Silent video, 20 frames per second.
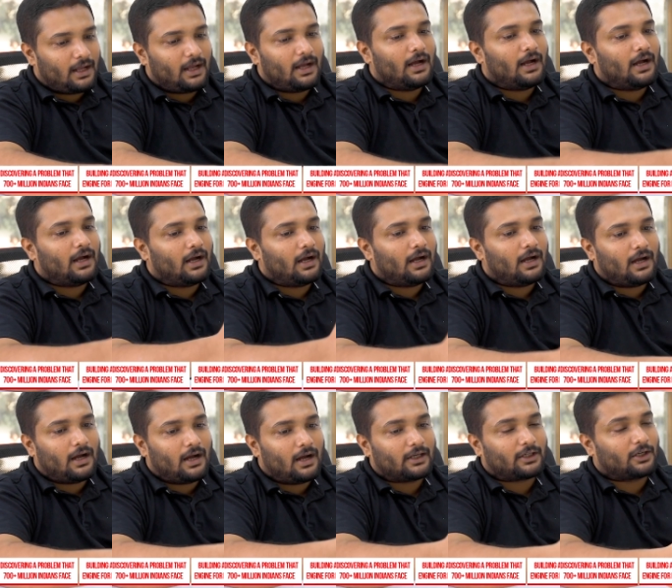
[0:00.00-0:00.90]

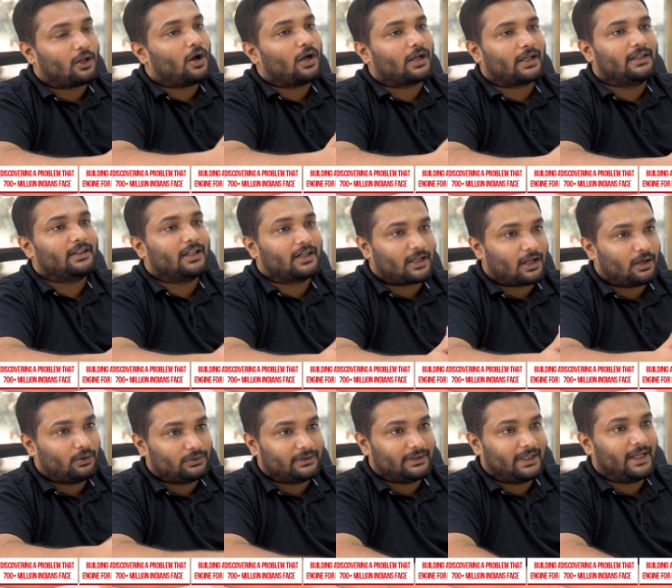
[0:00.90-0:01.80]
uh, a talk in the
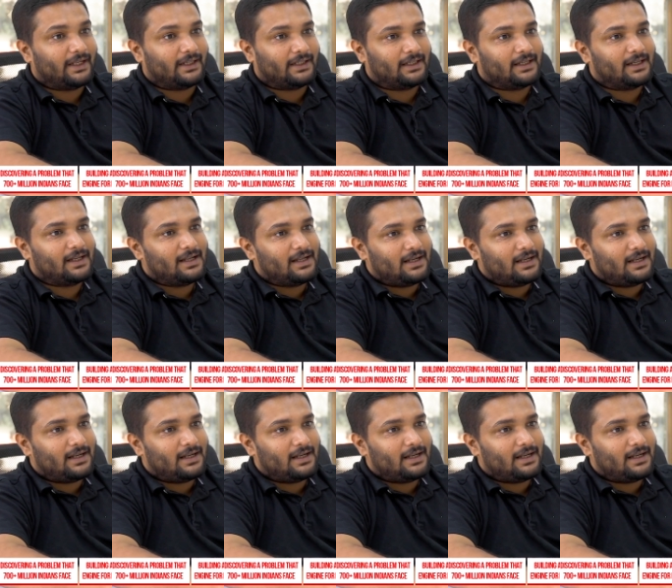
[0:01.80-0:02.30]
town then.